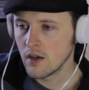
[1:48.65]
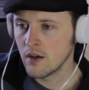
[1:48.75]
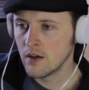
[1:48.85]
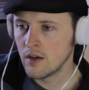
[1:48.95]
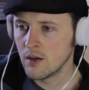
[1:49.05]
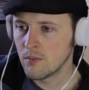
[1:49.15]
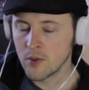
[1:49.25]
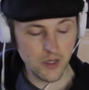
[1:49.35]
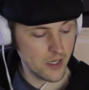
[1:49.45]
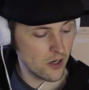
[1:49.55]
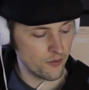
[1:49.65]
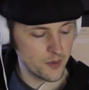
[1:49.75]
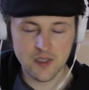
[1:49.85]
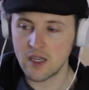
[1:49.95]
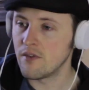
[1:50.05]
Then we're going to go from
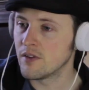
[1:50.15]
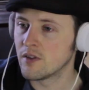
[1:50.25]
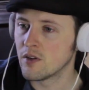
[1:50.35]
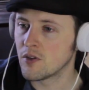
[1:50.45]
the 7th to the